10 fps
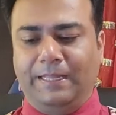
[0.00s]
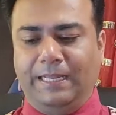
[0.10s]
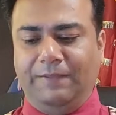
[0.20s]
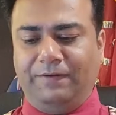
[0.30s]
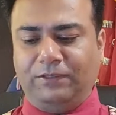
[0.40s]

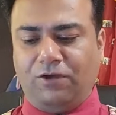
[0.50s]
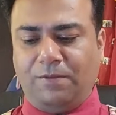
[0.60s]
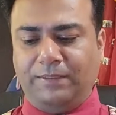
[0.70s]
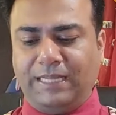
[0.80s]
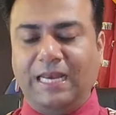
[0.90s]
If I talk
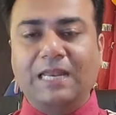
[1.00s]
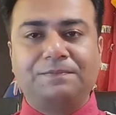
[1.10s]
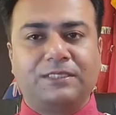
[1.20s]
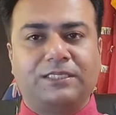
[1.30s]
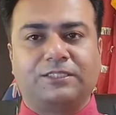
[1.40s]
about
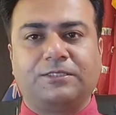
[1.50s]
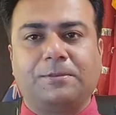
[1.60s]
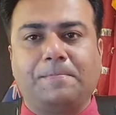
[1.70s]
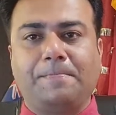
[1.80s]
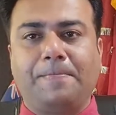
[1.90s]
ellipsis,
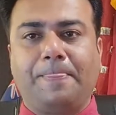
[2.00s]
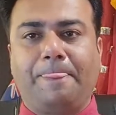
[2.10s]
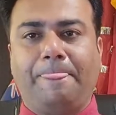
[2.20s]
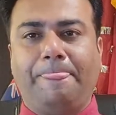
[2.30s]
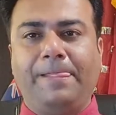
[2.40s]

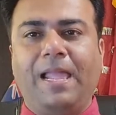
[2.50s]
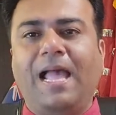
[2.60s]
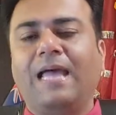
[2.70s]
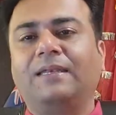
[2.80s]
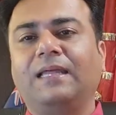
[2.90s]

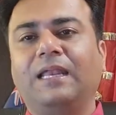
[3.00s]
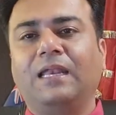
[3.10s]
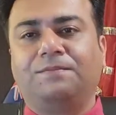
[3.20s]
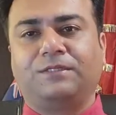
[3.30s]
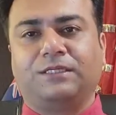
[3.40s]
an
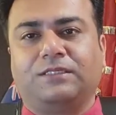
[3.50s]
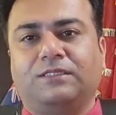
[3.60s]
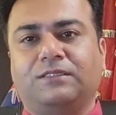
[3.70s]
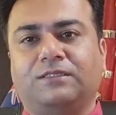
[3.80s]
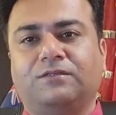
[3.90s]

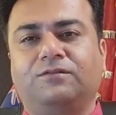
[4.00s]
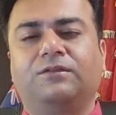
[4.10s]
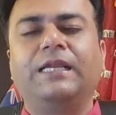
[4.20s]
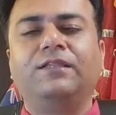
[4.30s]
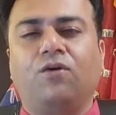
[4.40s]
ellipsis,
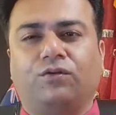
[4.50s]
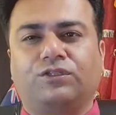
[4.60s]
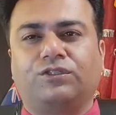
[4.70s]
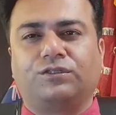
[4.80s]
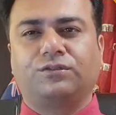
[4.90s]
three
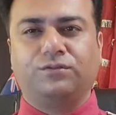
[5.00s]
dots,